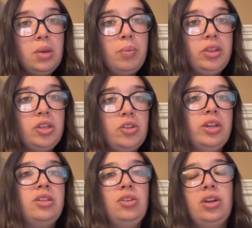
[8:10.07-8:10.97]
but the tree
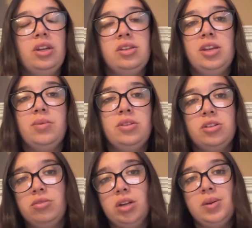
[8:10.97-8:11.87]
is still continuing
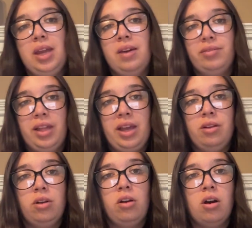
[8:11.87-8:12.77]
to grow and have light
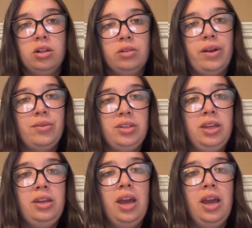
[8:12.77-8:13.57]
all around it,